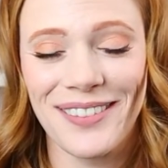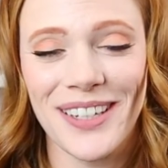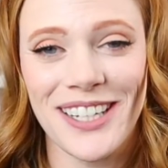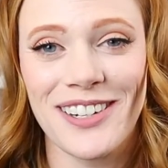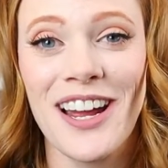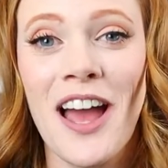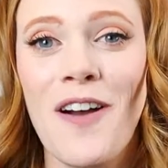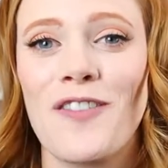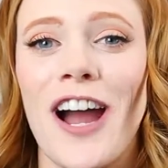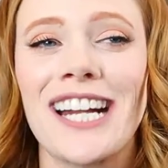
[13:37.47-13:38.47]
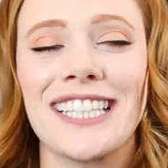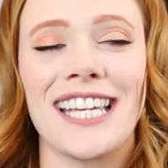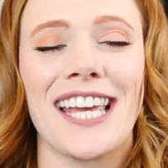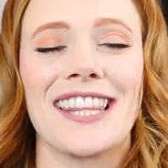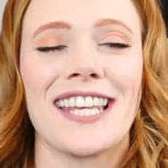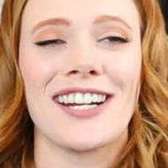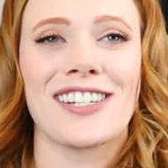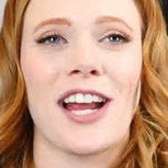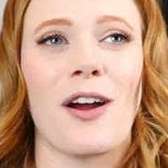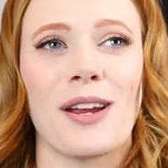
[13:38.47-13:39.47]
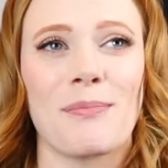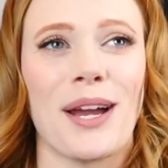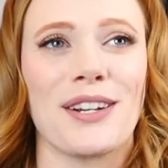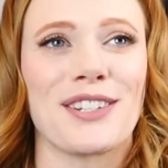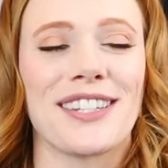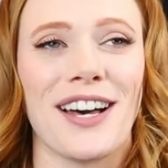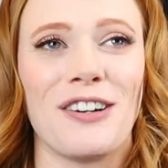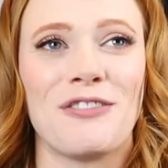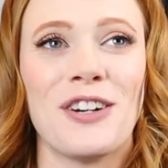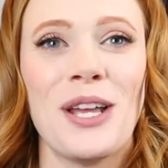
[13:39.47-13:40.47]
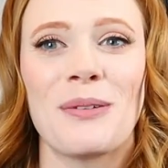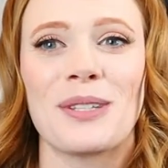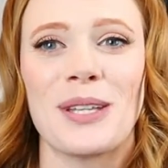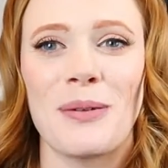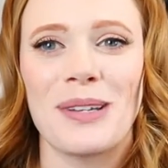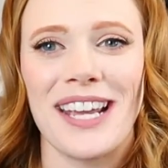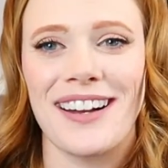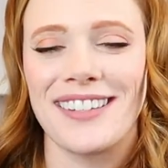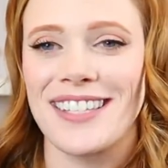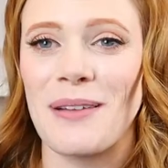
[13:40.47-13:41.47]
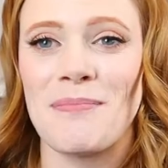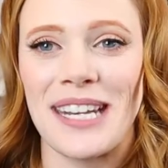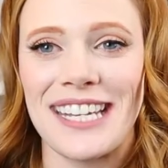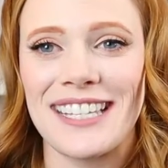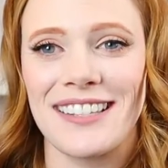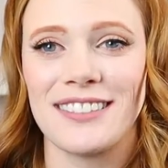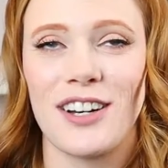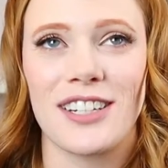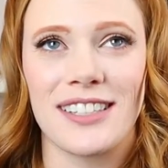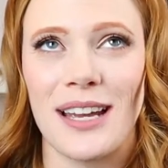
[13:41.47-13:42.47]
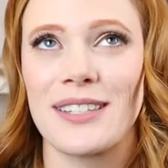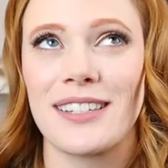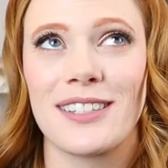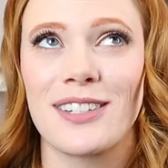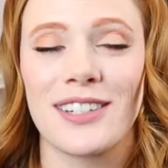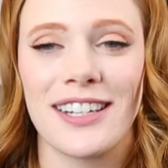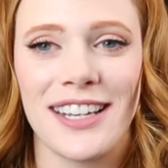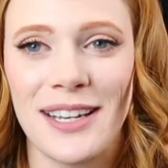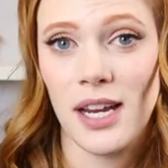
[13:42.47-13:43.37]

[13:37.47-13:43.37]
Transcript: when you're finally in there showering by yourself with nobody else. A minute is a long time, it's an eternity.